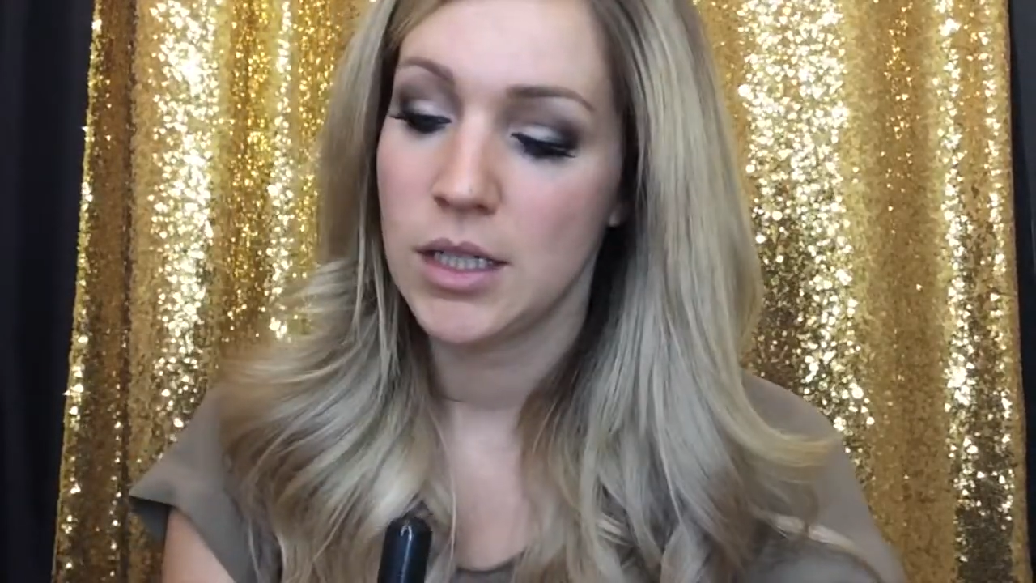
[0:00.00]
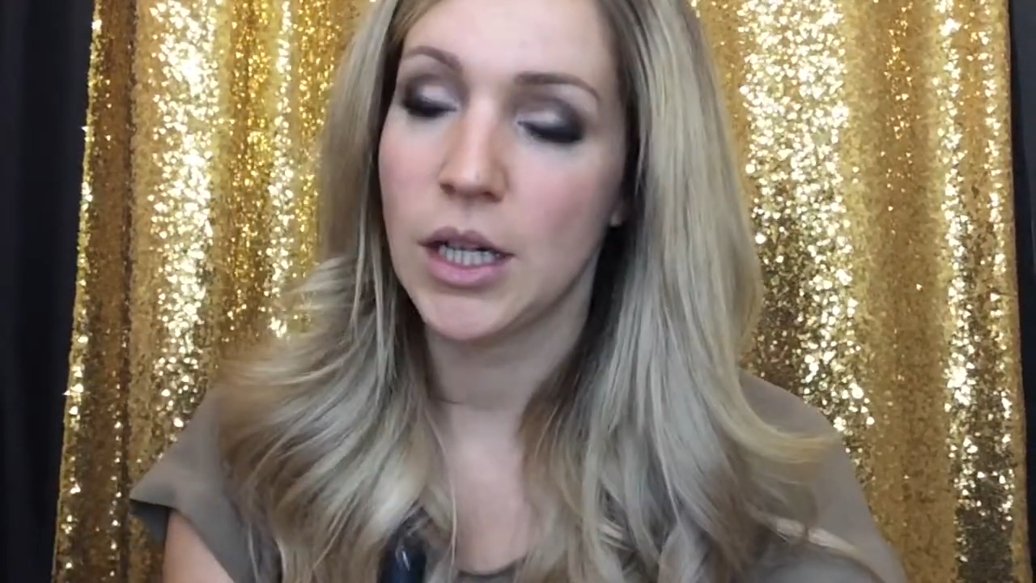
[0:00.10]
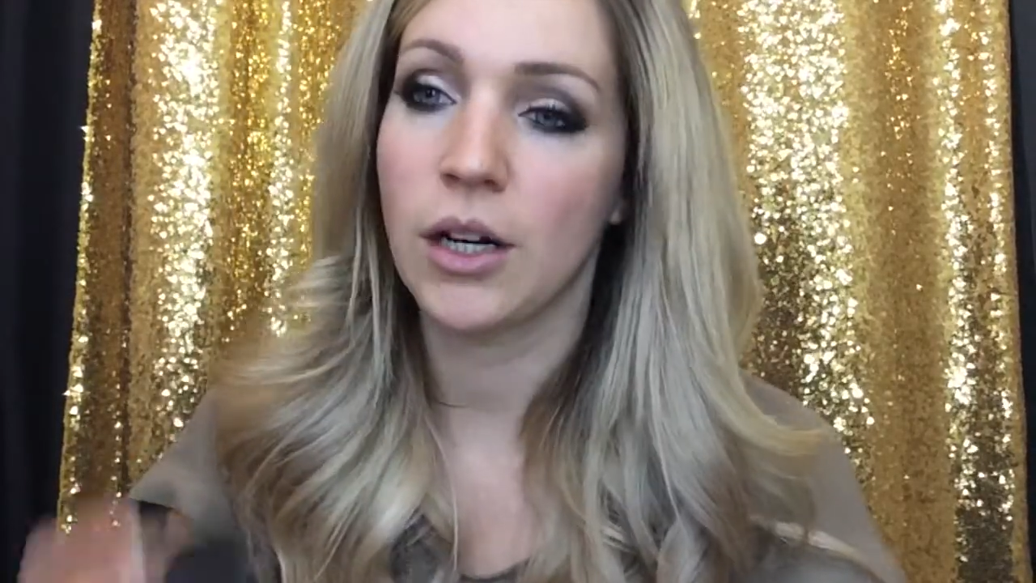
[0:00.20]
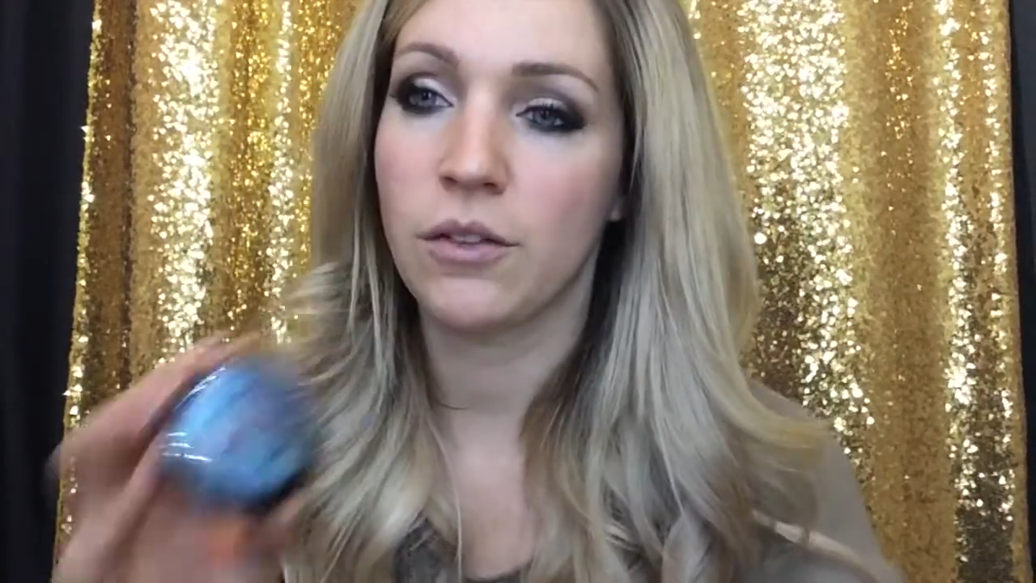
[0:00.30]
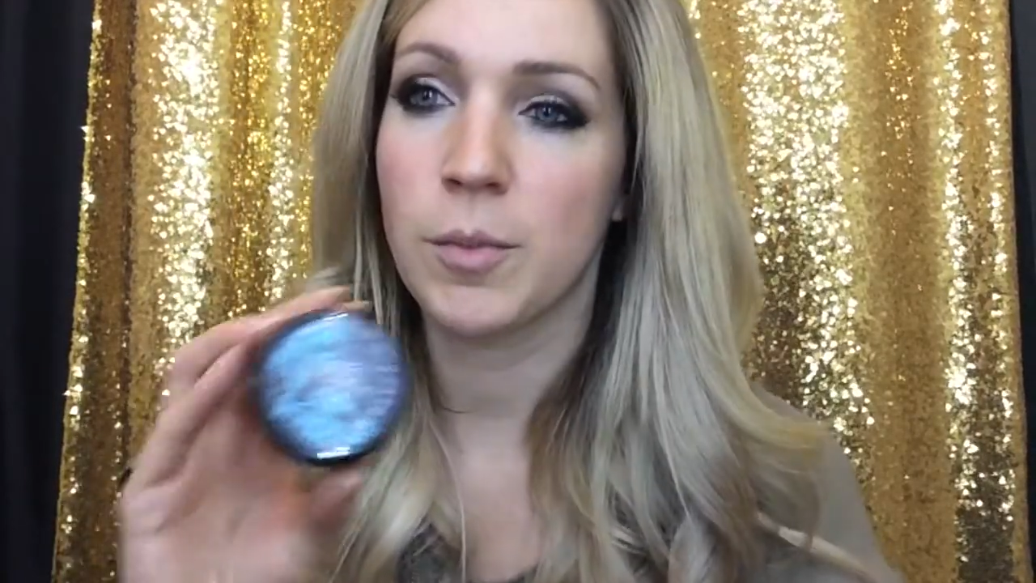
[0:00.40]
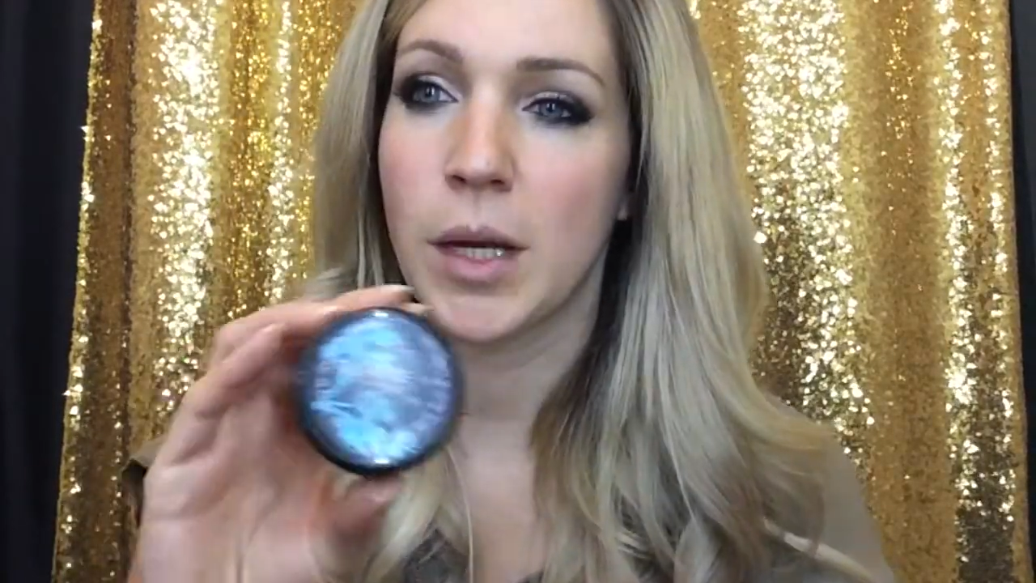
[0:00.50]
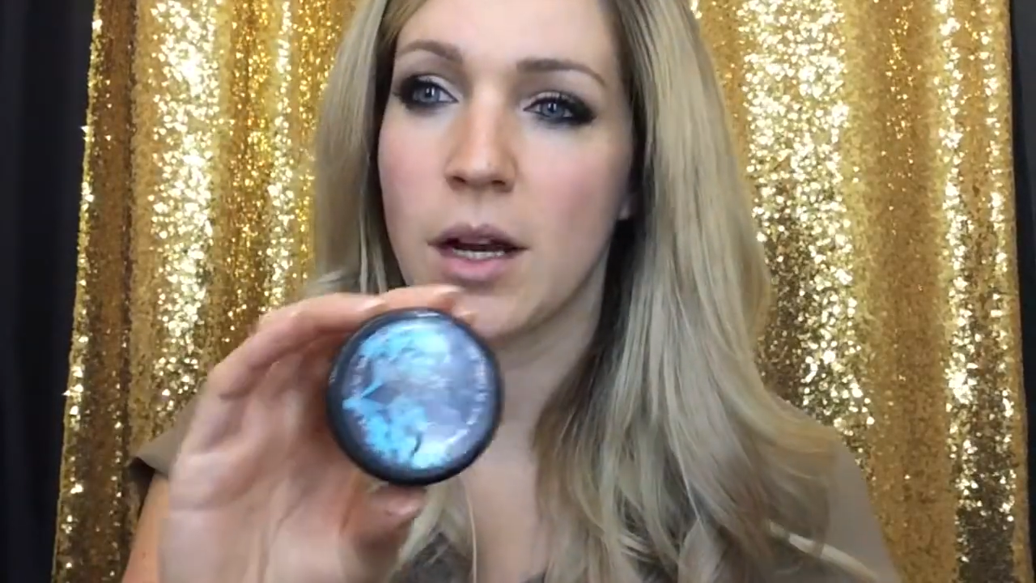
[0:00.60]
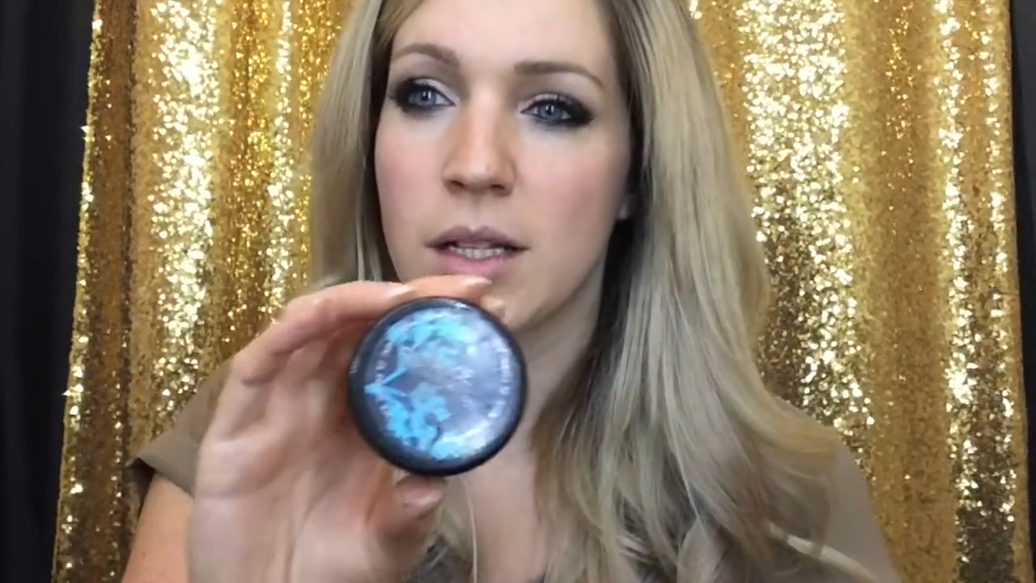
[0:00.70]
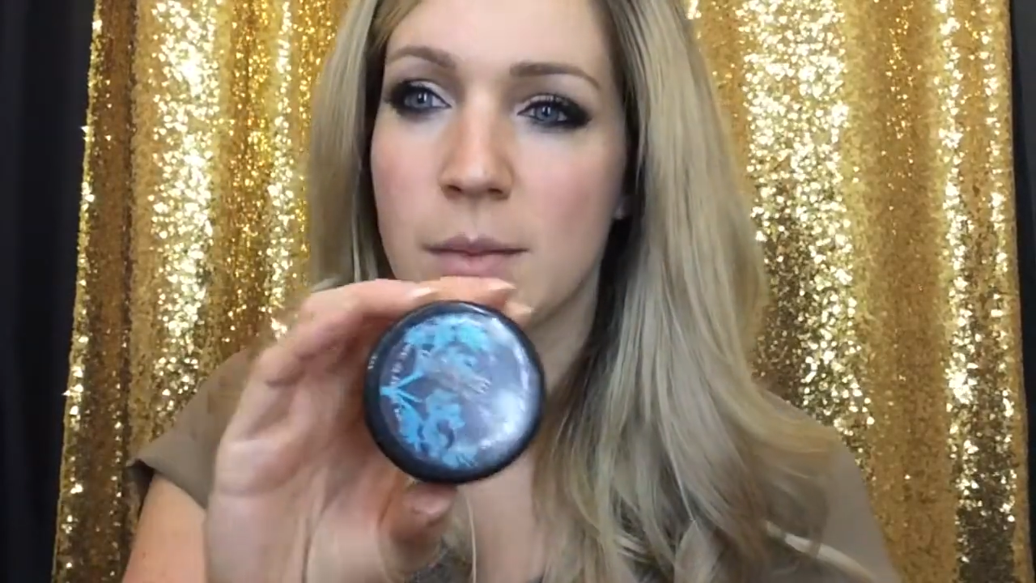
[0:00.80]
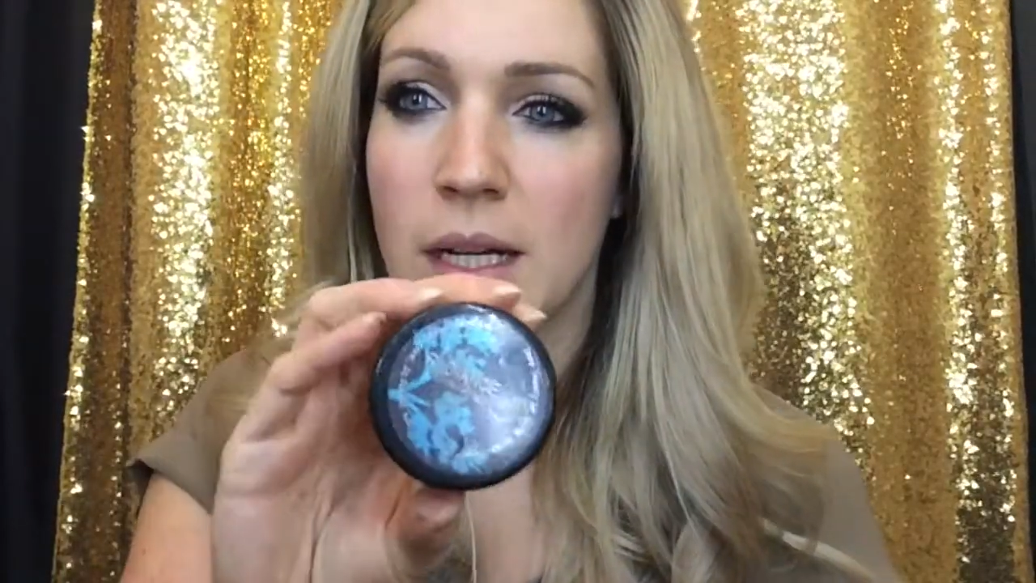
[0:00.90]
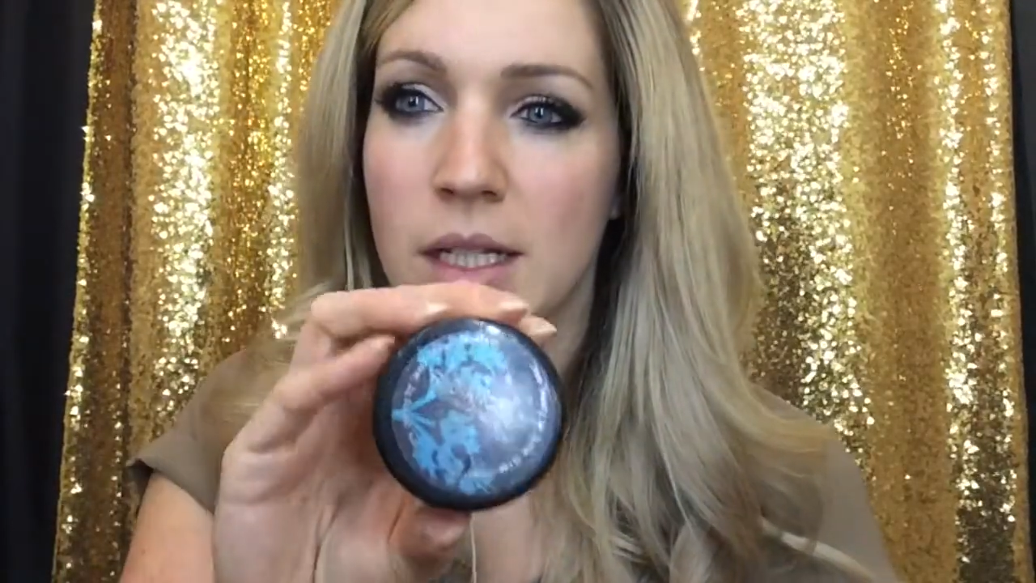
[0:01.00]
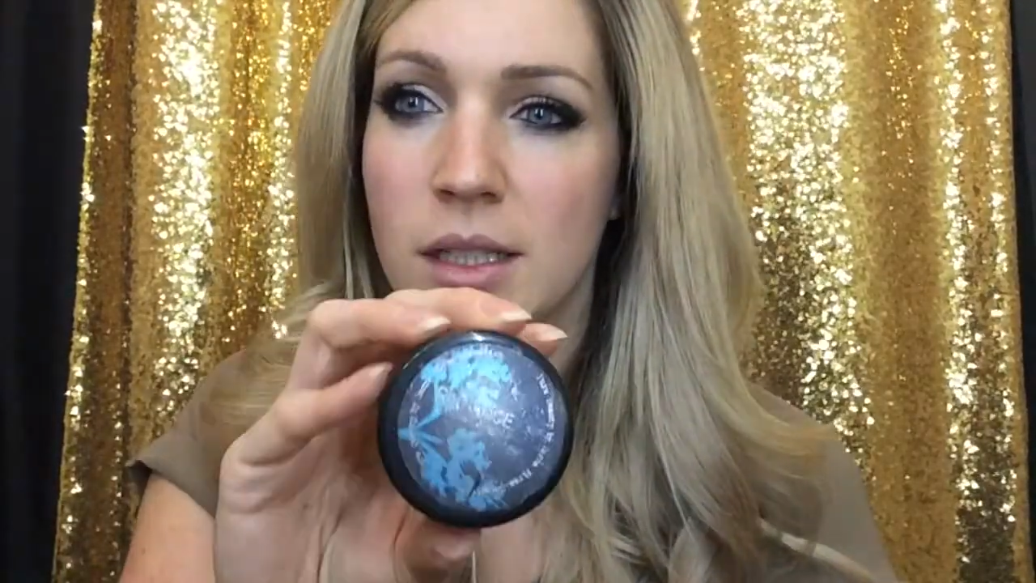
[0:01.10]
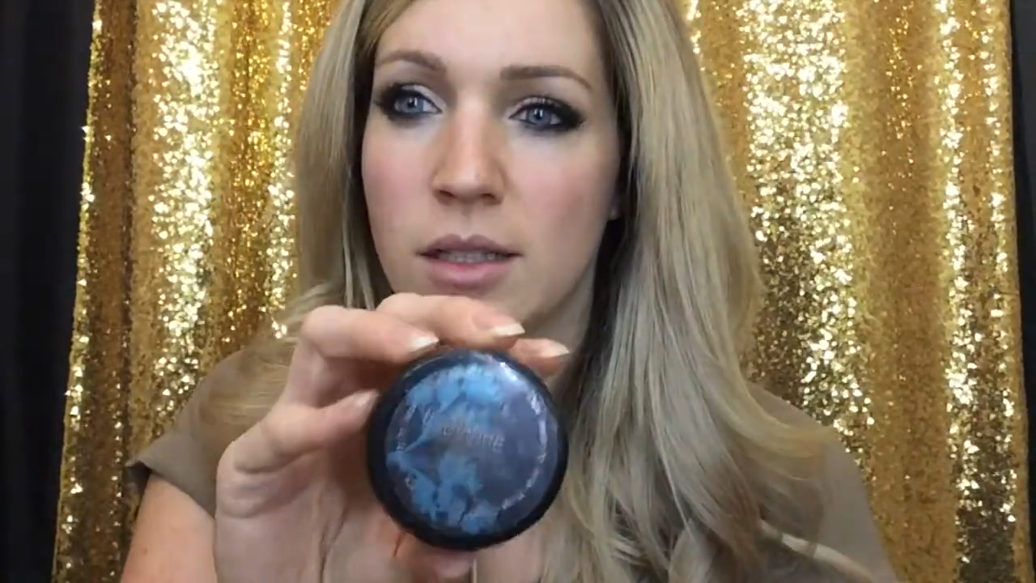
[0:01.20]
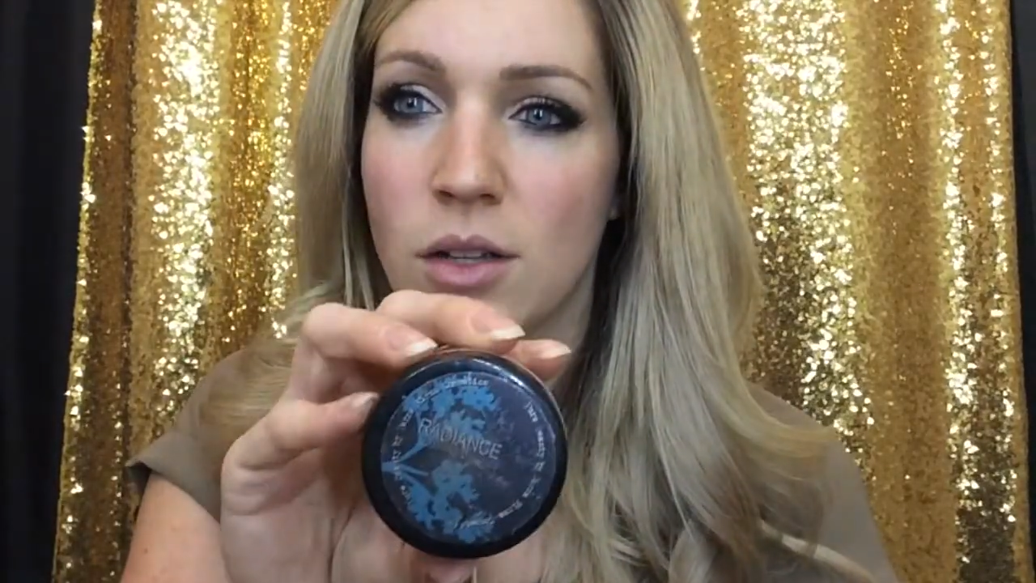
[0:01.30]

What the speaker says: Terra Firma Cosmetics.